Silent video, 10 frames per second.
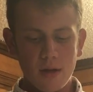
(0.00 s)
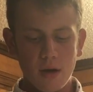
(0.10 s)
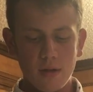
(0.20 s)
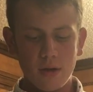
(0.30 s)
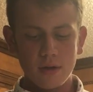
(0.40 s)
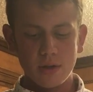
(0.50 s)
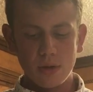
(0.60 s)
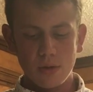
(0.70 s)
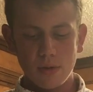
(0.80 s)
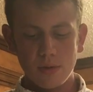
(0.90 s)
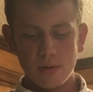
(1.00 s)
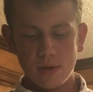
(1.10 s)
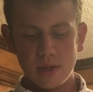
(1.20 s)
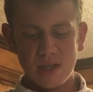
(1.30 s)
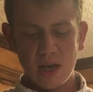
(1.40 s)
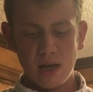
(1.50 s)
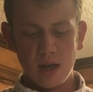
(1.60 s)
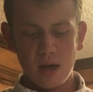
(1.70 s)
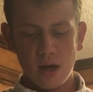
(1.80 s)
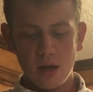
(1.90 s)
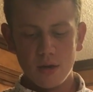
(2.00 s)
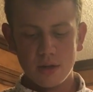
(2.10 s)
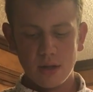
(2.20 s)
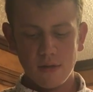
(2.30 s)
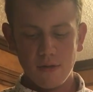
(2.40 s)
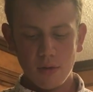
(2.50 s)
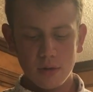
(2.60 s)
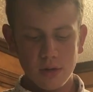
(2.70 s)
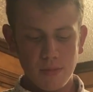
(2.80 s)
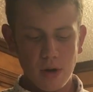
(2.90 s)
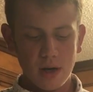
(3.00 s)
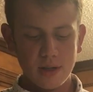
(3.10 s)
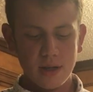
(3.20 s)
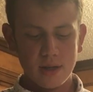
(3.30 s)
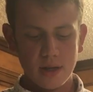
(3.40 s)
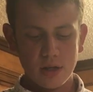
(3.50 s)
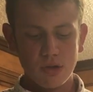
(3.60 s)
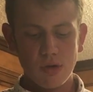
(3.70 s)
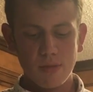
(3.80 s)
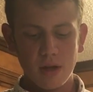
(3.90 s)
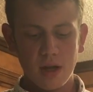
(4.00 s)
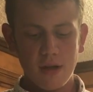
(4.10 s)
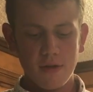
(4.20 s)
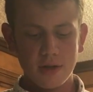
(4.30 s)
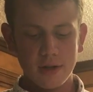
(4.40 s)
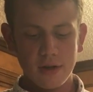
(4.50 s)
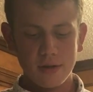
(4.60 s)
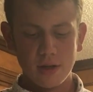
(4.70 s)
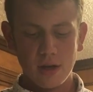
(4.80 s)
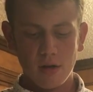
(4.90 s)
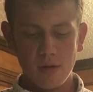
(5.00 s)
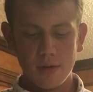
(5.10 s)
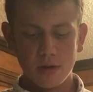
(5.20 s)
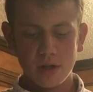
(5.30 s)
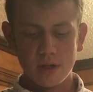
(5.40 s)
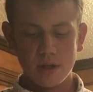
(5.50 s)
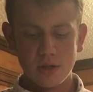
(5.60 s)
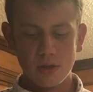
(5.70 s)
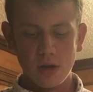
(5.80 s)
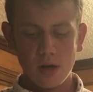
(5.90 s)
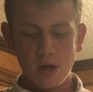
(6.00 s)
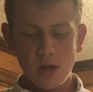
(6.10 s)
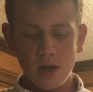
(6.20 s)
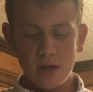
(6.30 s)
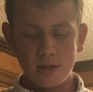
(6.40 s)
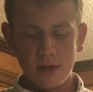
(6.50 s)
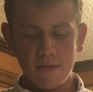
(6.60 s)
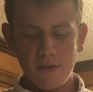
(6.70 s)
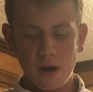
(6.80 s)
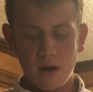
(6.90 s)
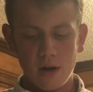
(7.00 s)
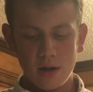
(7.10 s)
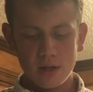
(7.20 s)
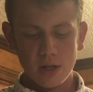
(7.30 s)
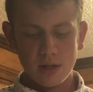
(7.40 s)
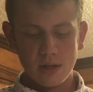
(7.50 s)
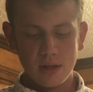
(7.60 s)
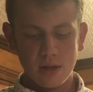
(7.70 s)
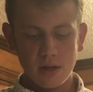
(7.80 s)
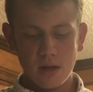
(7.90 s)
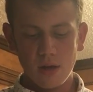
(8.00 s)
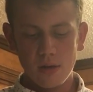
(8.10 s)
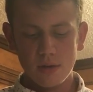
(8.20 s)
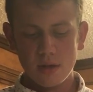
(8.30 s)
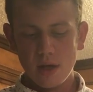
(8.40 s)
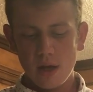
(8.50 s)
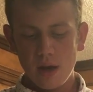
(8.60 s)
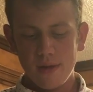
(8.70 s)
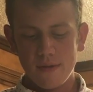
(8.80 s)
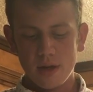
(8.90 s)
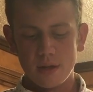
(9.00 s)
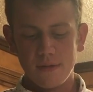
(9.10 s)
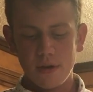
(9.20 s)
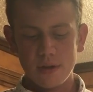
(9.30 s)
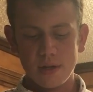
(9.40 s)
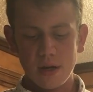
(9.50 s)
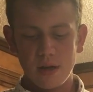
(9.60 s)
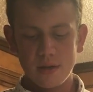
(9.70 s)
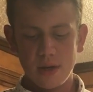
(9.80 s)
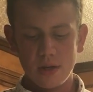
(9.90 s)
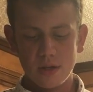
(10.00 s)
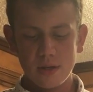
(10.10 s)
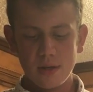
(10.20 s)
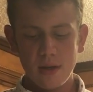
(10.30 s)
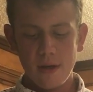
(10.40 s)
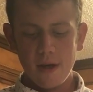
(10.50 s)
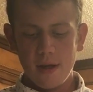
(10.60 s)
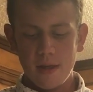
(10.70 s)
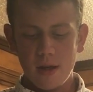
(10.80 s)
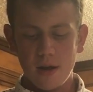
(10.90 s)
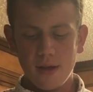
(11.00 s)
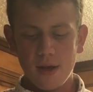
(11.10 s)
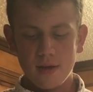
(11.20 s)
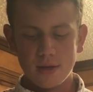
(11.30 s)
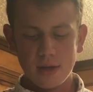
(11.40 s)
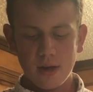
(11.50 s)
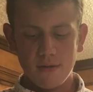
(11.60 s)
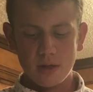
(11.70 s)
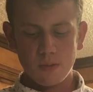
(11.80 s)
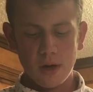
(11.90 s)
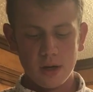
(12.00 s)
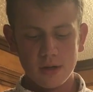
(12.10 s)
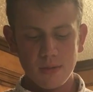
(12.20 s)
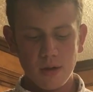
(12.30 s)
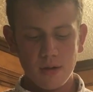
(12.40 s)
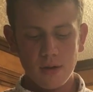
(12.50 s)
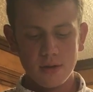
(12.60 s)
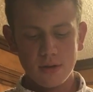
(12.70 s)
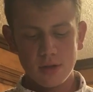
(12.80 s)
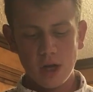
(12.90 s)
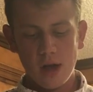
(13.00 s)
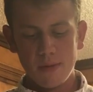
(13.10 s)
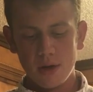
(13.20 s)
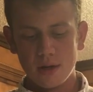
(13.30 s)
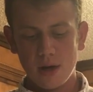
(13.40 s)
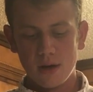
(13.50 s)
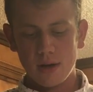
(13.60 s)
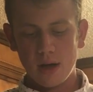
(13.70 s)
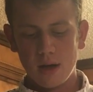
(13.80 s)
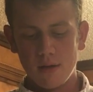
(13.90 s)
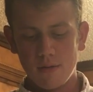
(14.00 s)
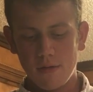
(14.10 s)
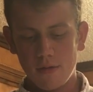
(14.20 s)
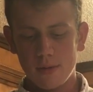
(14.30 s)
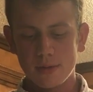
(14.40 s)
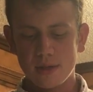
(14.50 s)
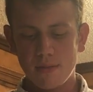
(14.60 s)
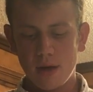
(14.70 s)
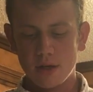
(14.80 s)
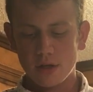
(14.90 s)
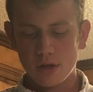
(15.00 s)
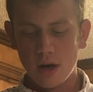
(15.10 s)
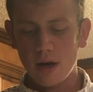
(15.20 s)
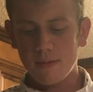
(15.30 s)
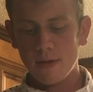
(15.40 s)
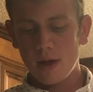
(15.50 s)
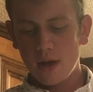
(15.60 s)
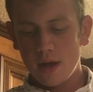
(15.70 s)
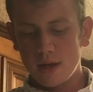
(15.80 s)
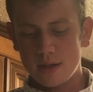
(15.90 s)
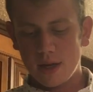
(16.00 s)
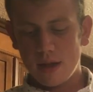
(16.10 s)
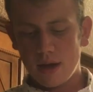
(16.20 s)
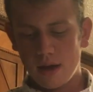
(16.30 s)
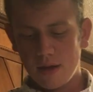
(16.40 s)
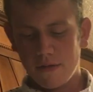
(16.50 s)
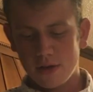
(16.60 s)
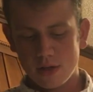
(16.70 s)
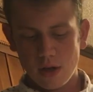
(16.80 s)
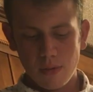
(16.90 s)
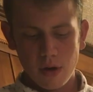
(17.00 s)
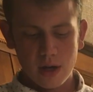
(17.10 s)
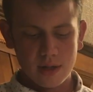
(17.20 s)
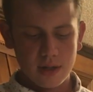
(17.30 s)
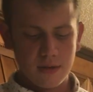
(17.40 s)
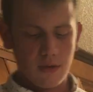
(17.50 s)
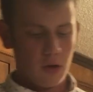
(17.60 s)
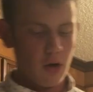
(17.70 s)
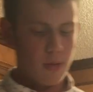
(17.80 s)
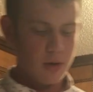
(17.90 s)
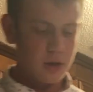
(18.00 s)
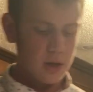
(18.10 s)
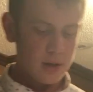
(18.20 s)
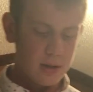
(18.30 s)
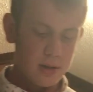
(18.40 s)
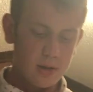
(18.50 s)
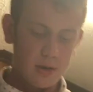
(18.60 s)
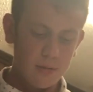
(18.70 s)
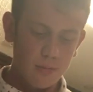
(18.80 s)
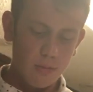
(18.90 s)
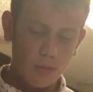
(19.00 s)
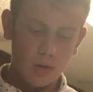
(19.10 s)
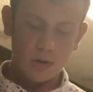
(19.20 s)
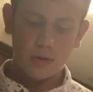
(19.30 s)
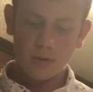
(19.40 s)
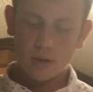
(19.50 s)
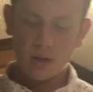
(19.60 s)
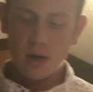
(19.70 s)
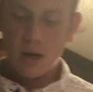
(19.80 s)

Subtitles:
There are those who say not using the full due process that is normally given to those in a criminal justice trial is unfair and unjust to the accused and invites false accusations. Then on the other side of the spectrum, there are those who champion Title IX reforms as a major triumph and say that if the slow process of the criminal justice system was used